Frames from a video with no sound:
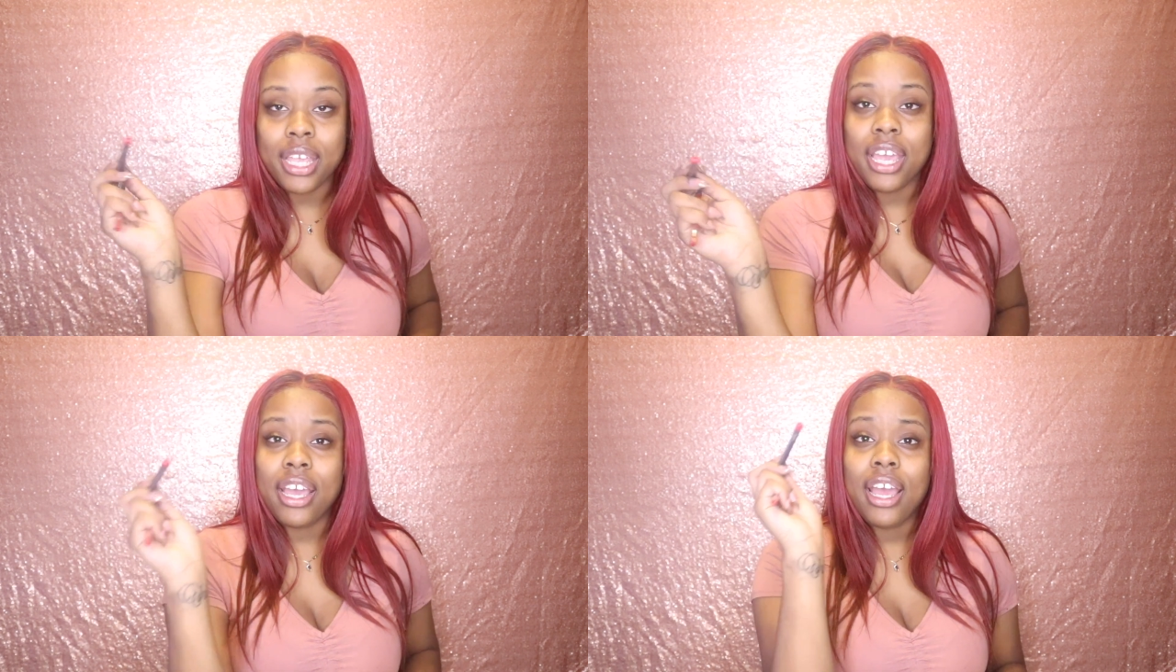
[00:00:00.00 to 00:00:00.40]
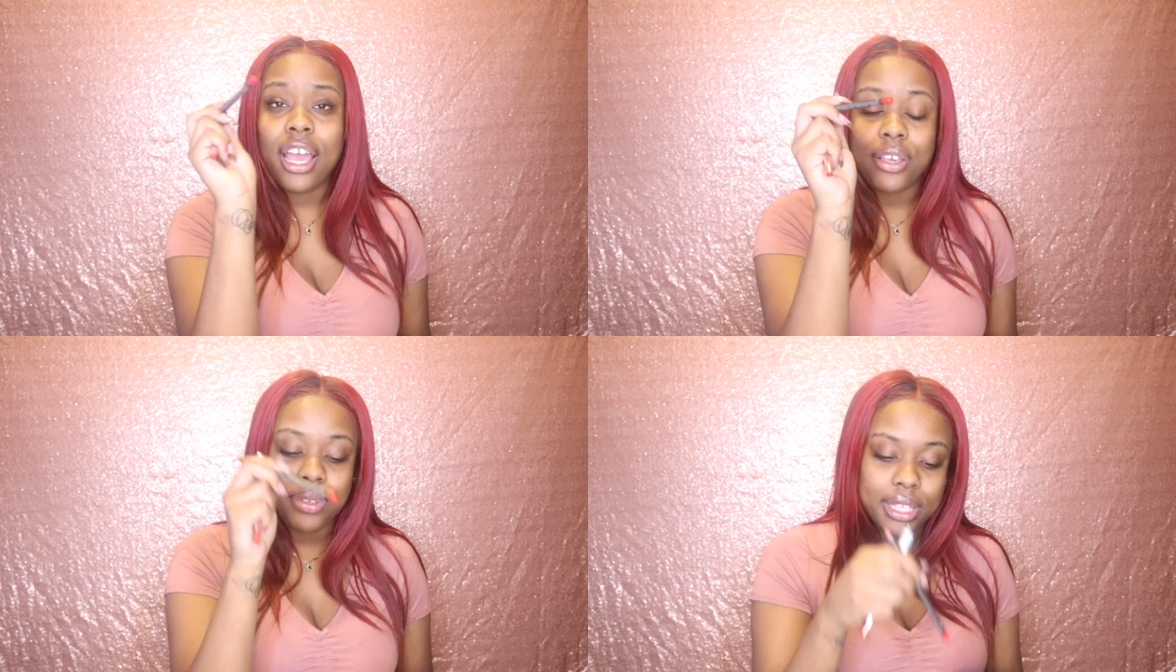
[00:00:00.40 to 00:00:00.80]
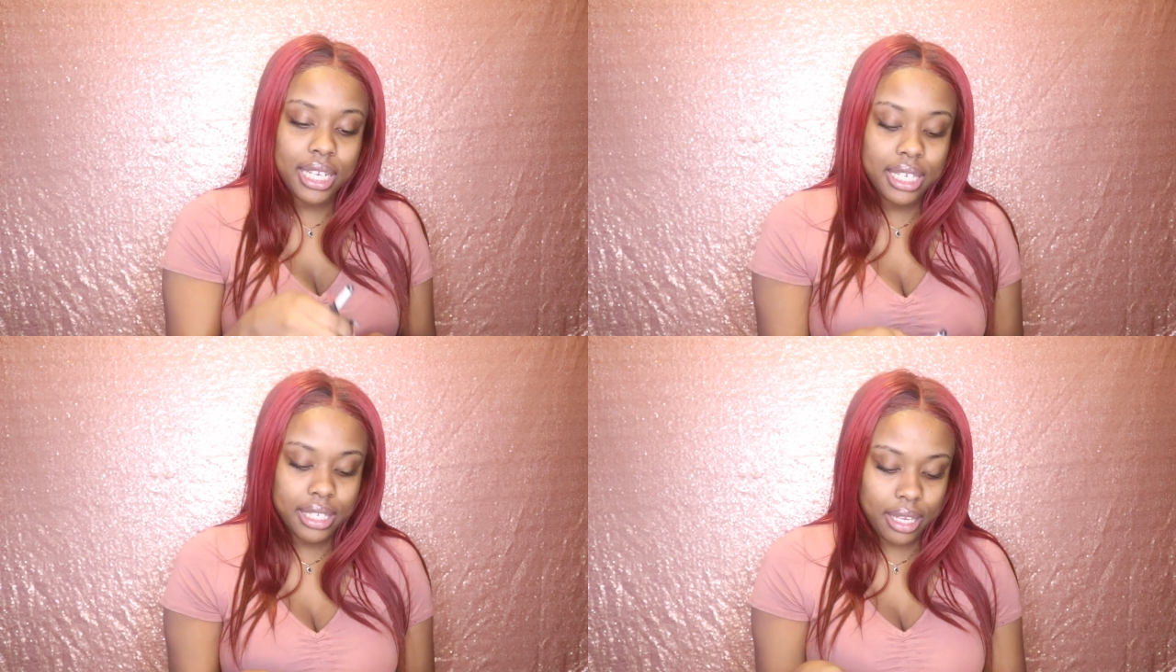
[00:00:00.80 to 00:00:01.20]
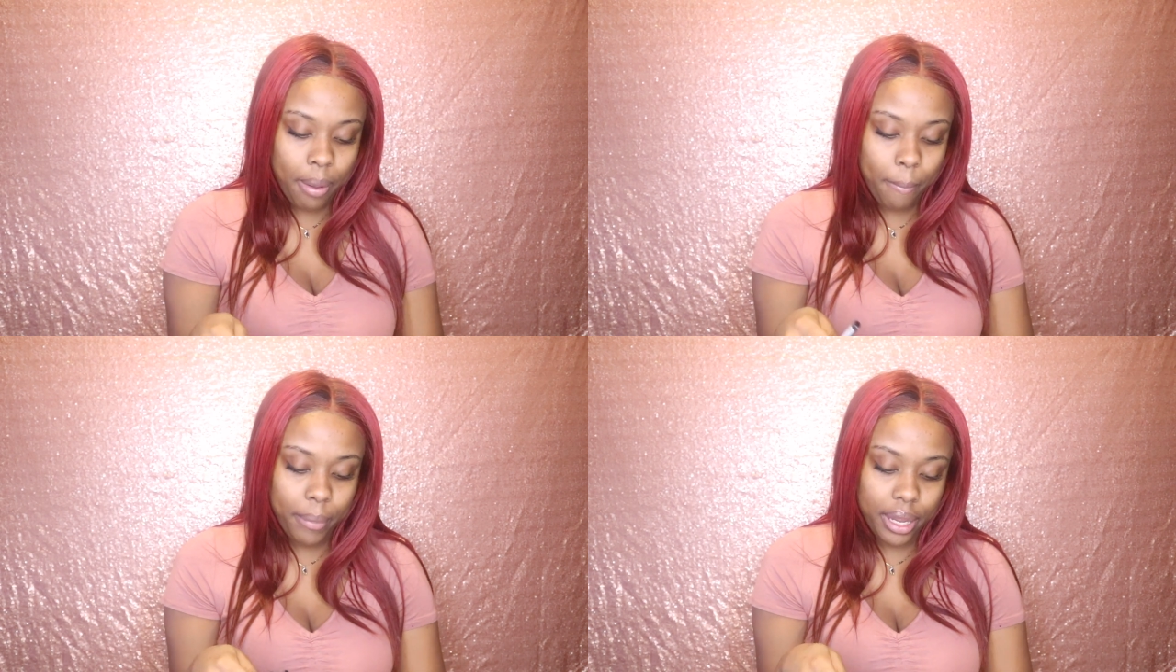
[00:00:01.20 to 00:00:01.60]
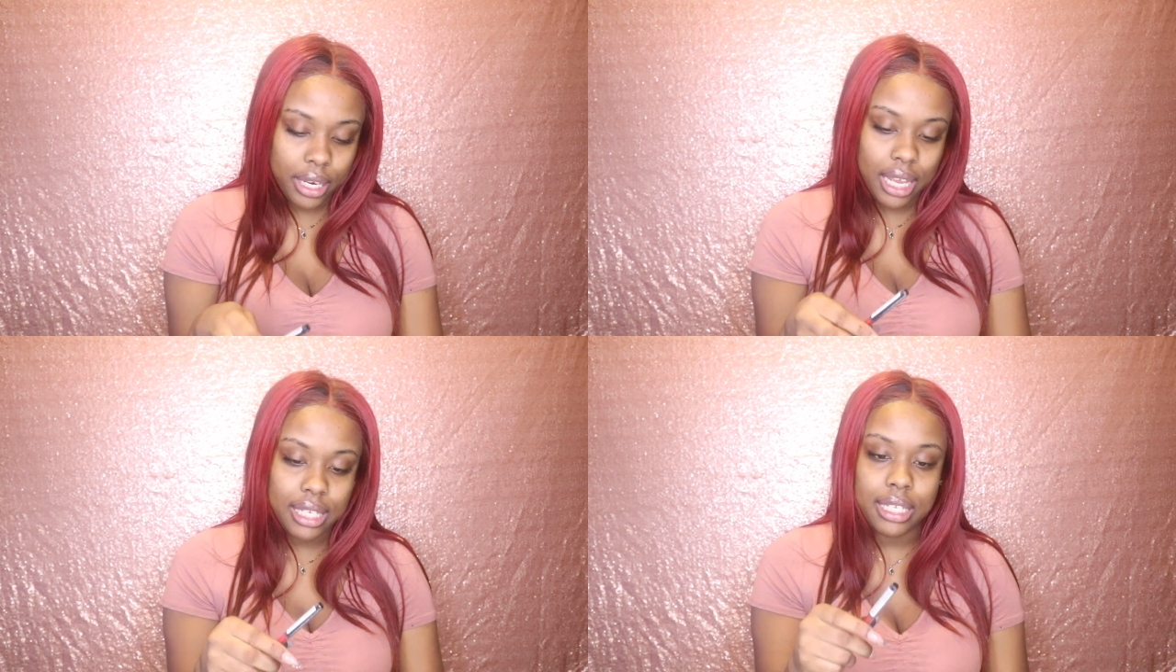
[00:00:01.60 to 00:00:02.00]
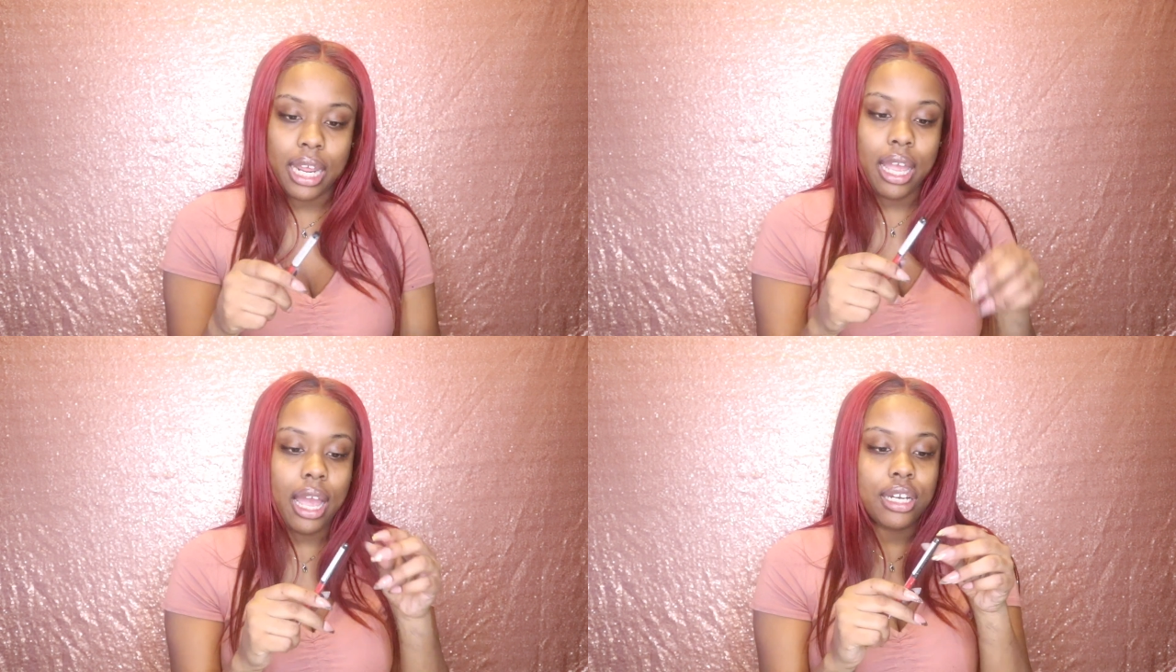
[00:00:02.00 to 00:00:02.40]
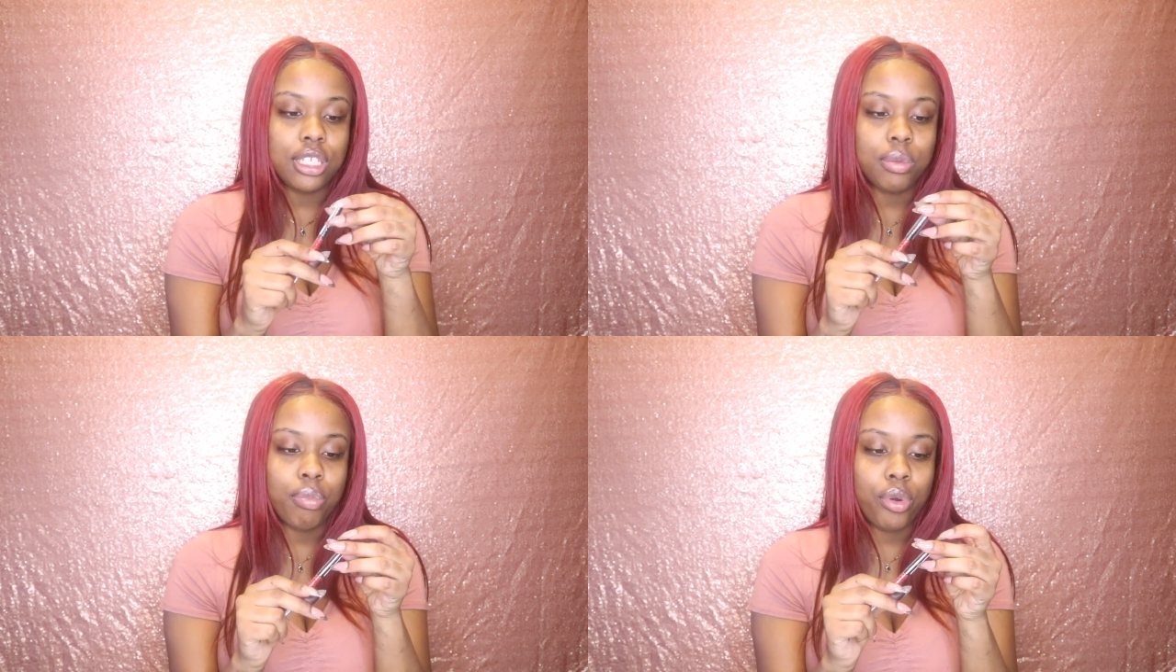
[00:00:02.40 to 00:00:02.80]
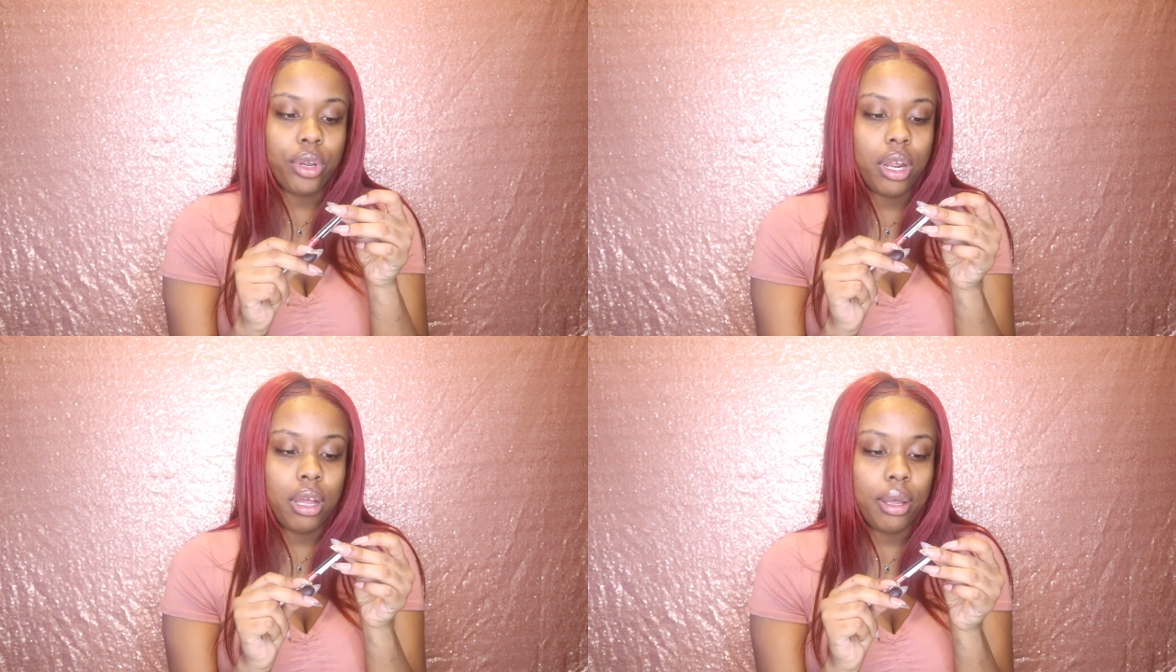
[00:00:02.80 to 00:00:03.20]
Yeah, I use this, but yesterday I just bought